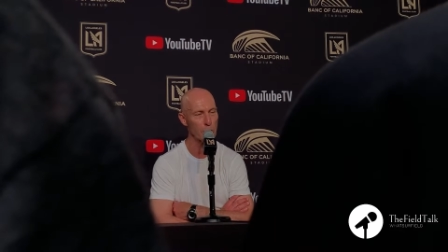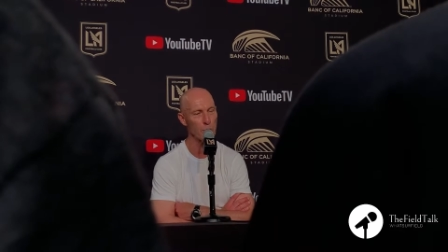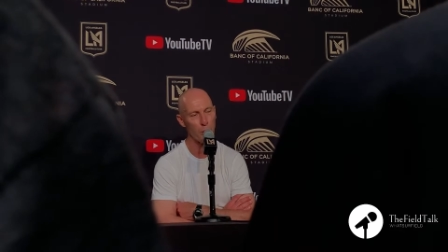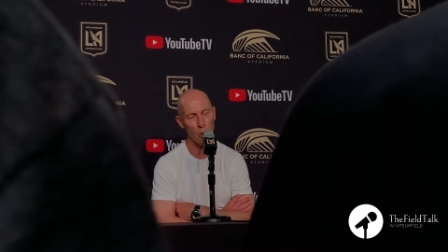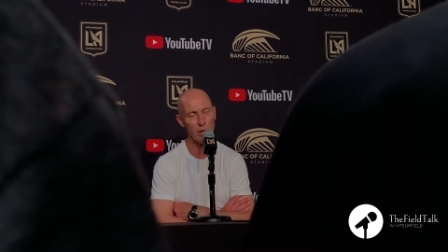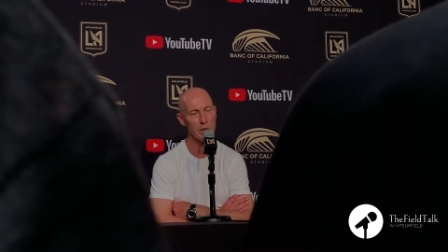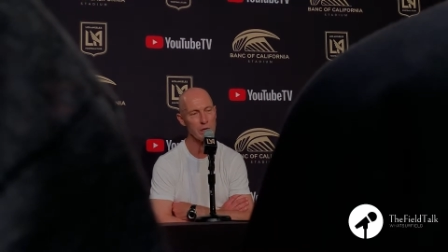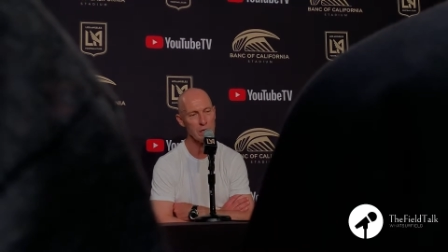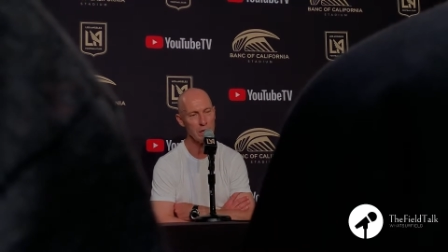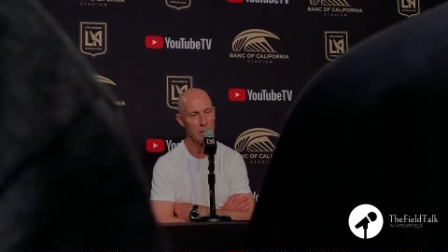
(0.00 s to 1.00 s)
put
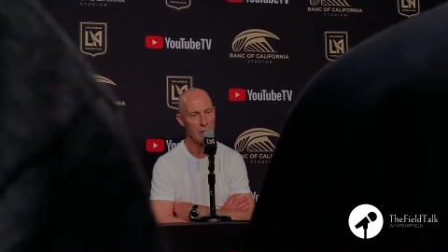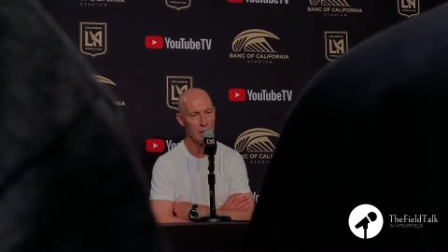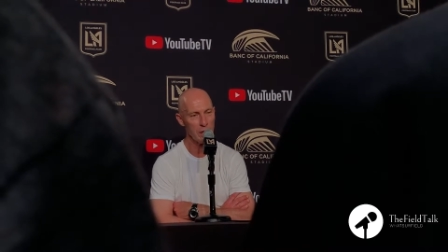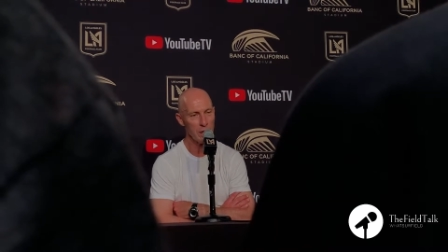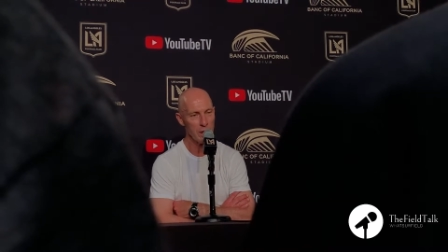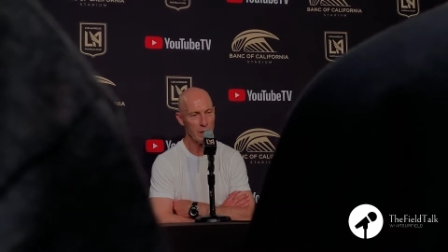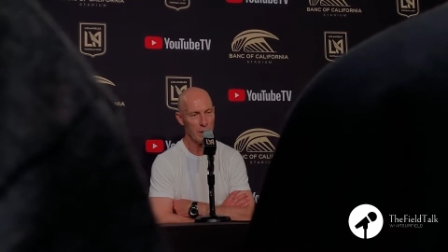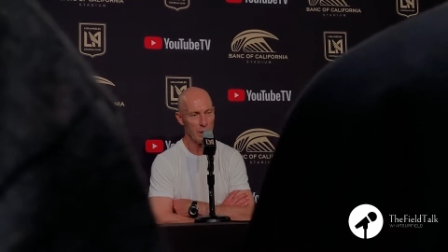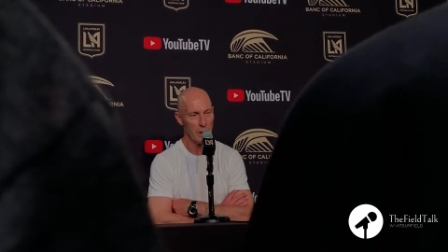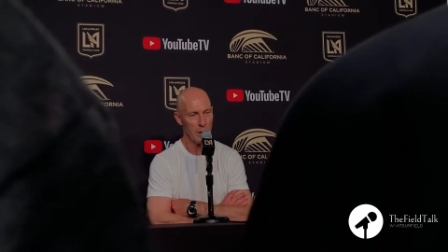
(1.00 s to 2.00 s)
points,
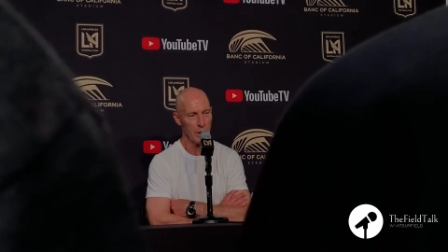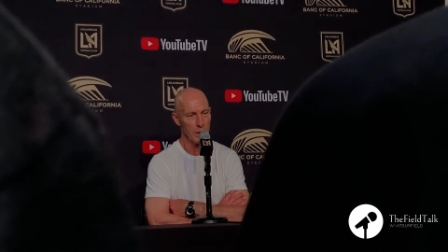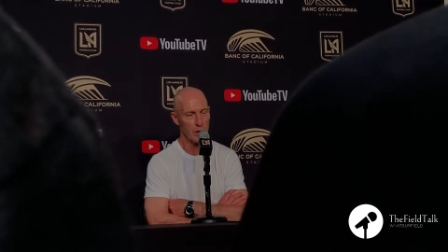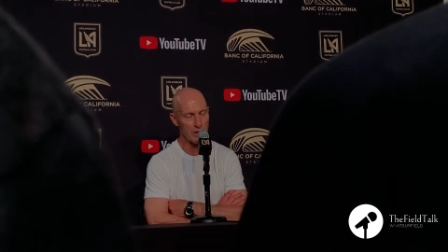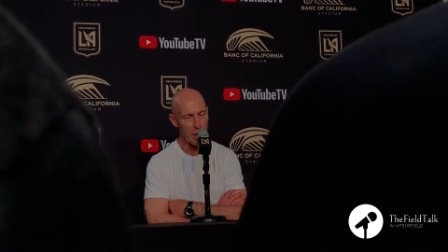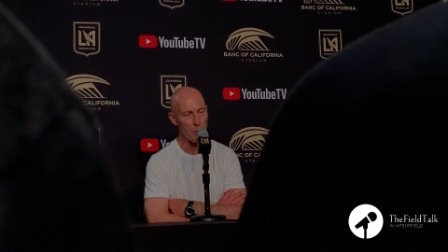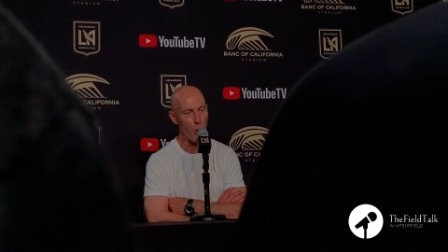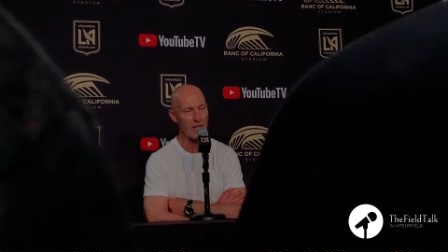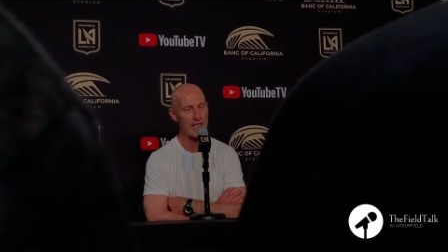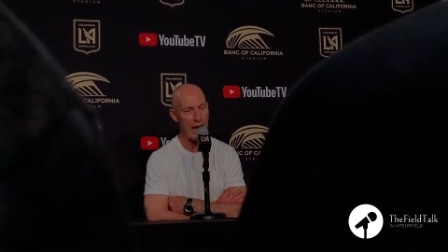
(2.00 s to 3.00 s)
to take
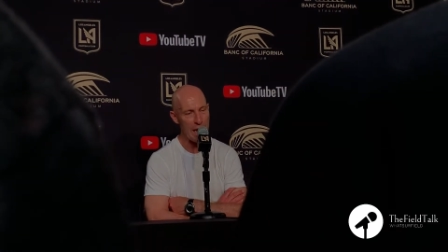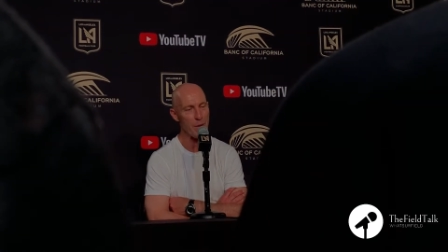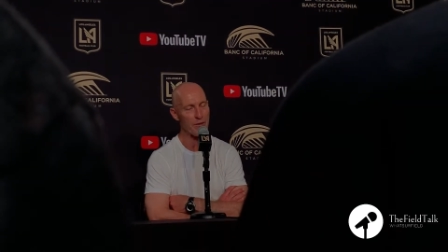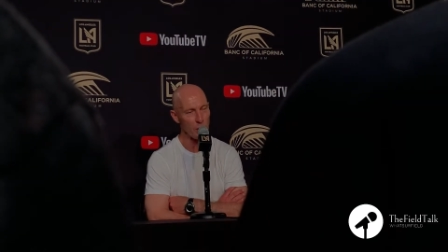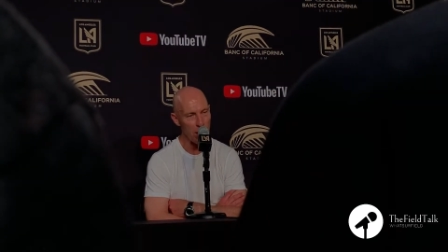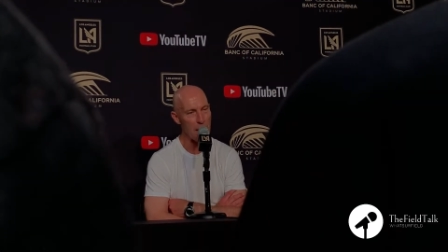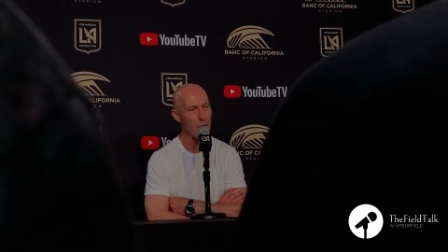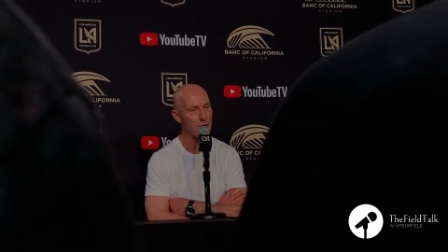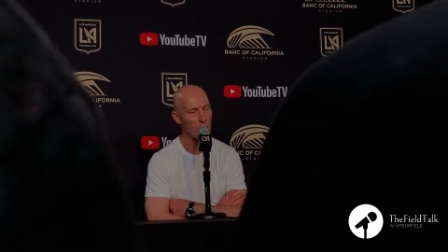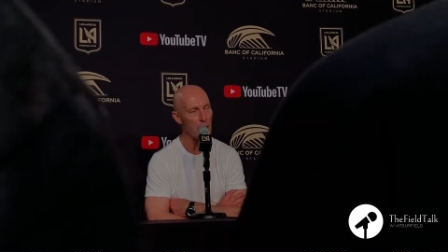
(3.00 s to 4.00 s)
points game after
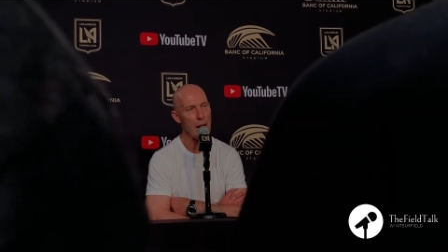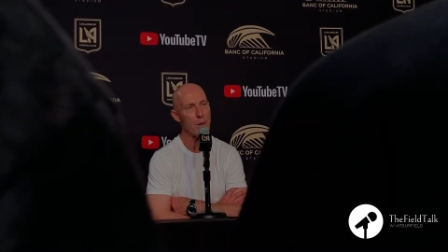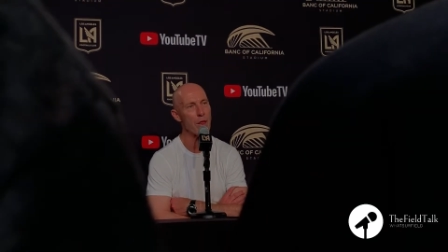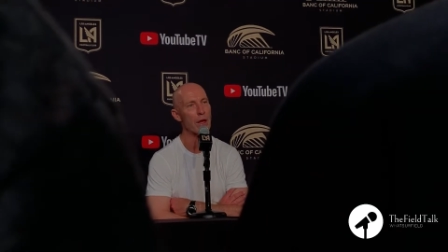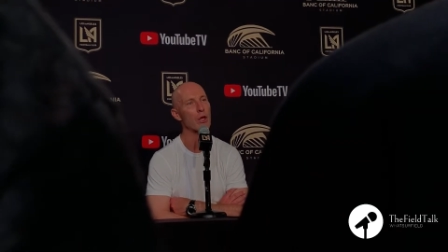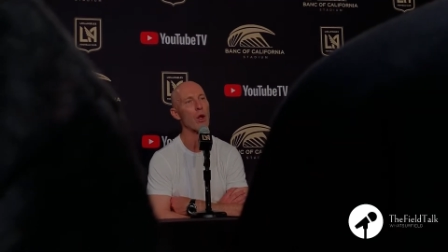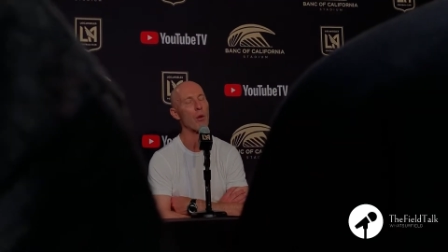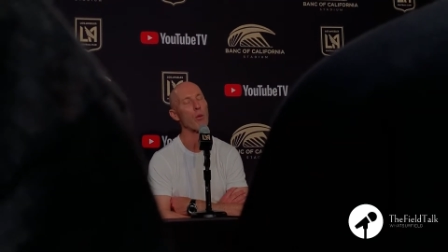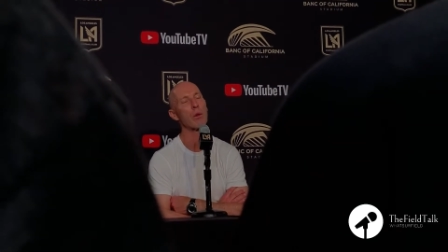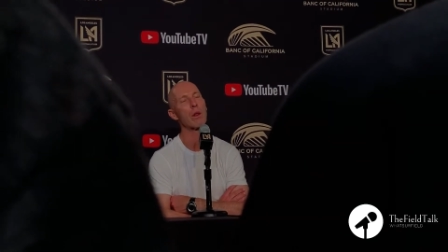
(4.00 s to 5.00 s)
game after game, and then to
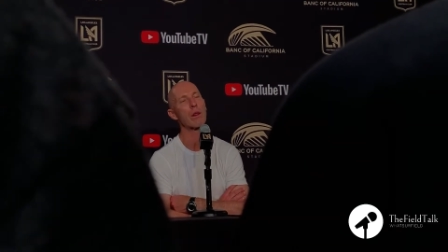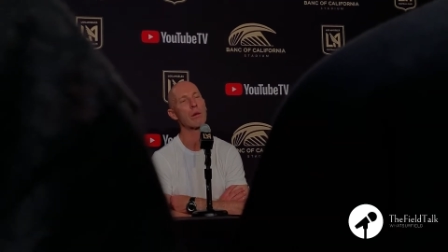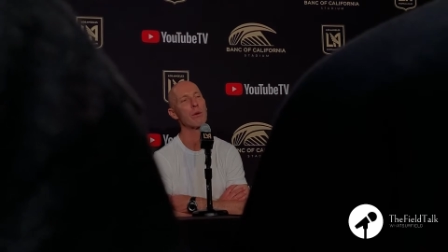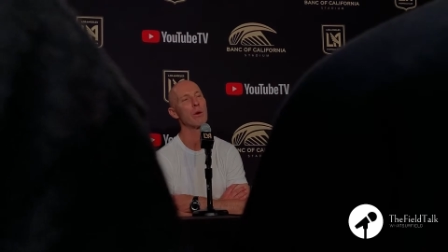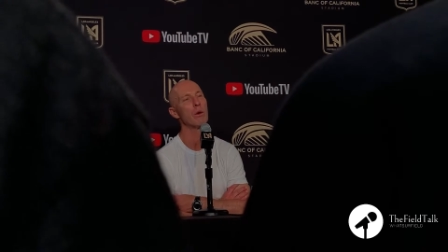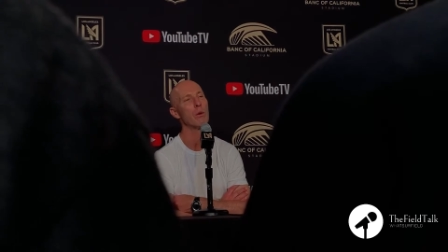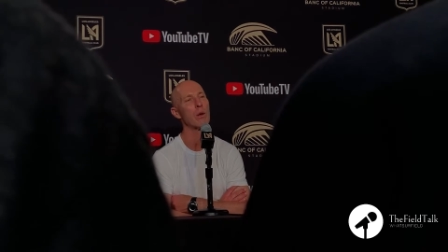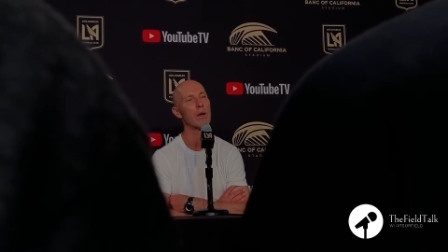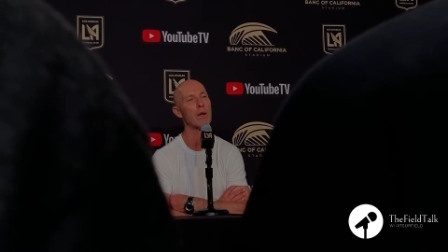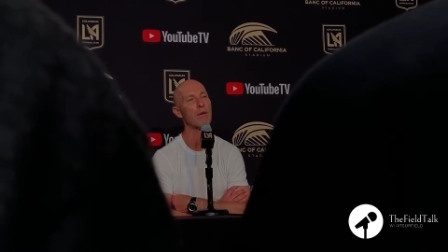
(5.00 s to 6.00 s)
go
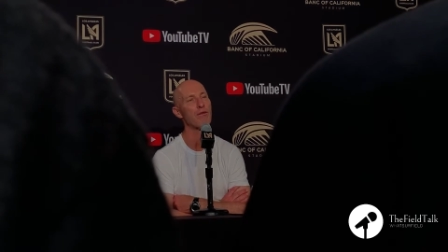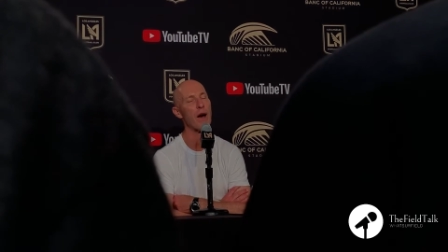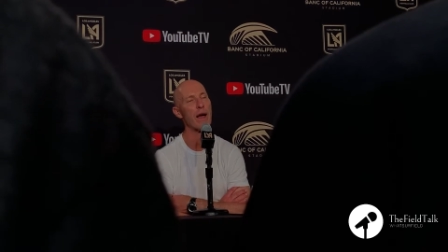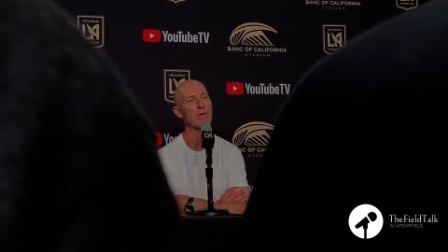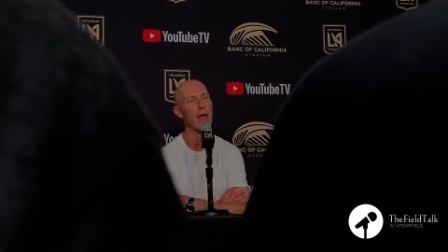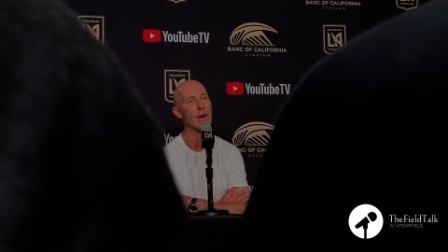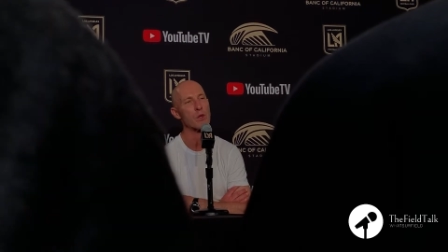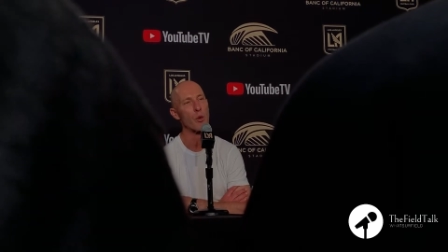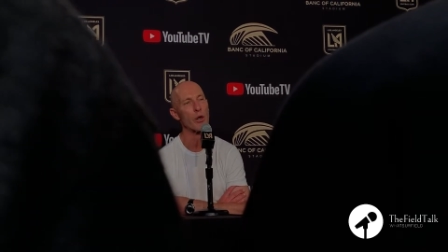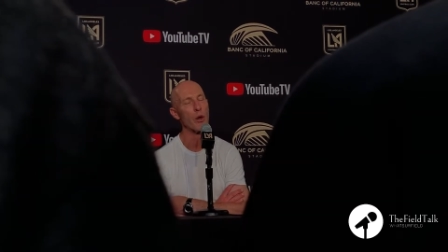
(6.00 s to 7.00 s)
through uh, five
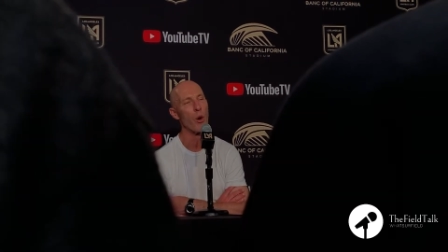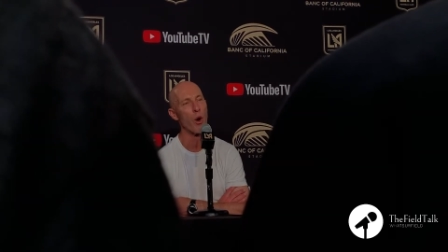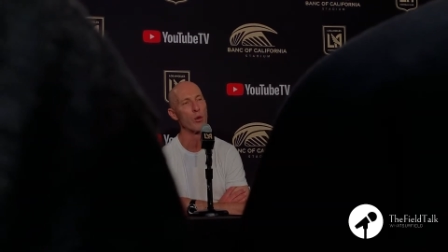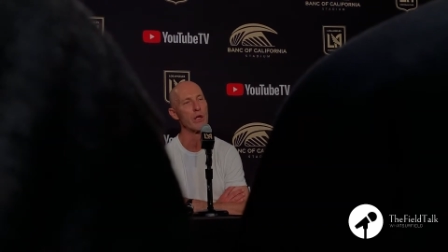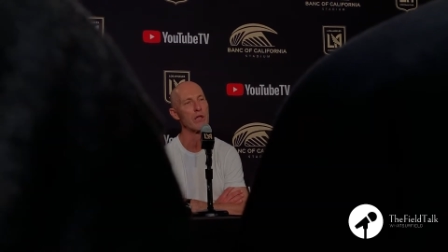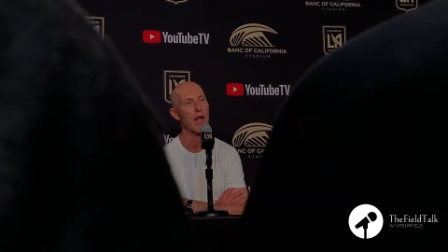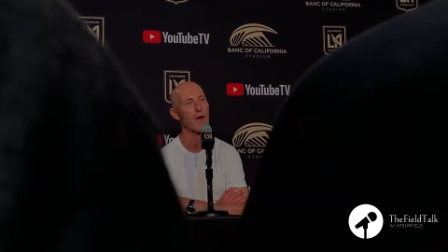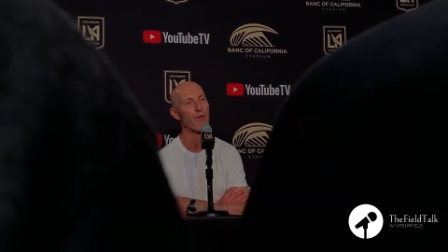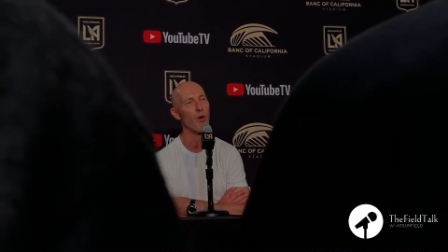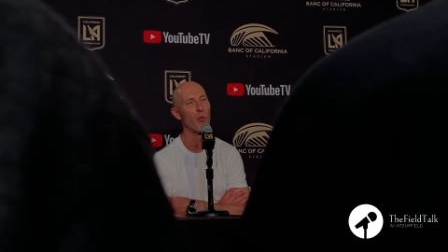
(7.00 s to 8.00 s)
games where you only
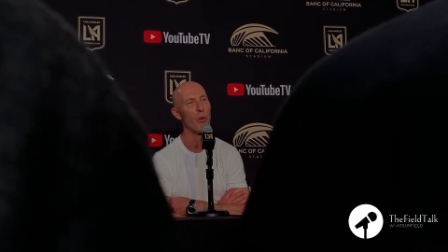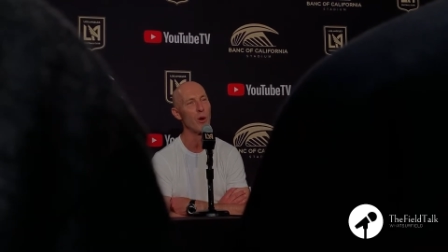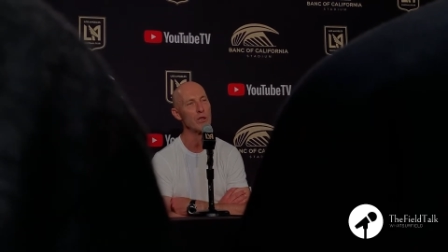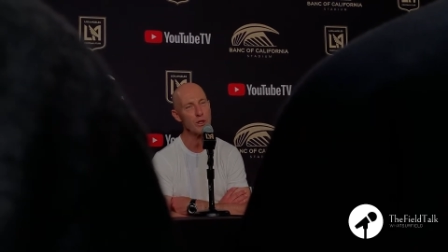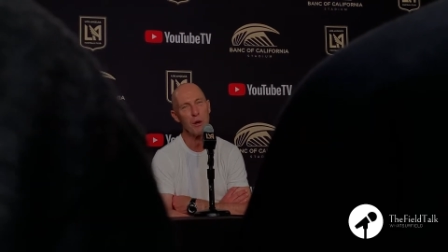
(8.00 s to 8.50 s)
take four points.